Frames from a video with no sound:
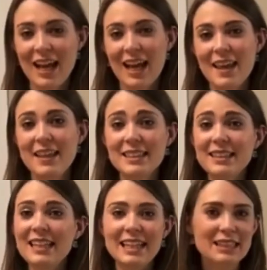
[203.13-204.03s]
This
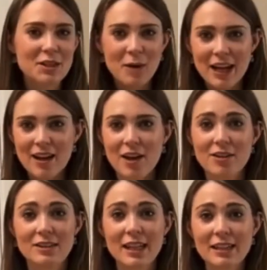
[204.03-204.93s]
is an easy way to
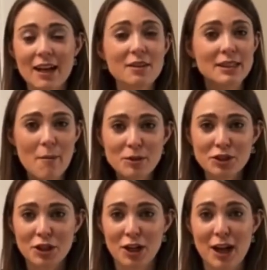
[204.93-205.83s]
understand how the
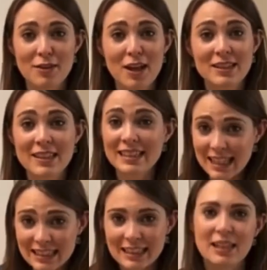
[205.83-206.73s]
temperature and thus the
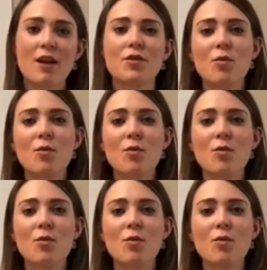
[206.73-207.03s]
density of